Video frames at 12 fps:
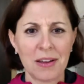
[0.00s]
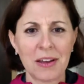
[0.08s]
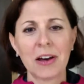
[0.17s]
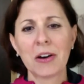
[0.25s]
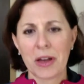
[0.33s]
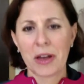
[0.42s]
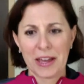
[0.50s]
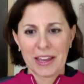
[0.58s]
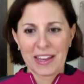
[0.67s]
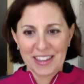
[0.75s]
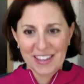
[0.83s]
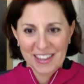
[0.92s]
Okay,
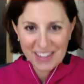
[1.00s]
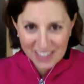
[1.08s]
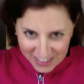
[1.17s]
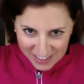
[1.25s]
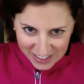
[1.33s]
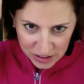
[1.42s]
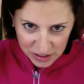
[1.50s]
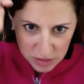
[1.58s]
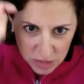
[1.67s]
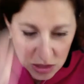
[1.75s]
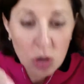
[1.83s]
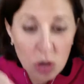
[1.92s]

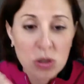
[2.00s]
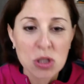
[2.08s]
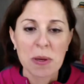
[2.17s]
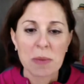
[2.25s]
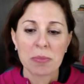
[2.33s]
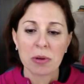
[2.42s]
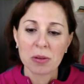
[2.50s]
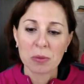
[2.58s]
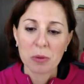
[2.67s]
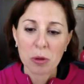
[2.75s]
those people.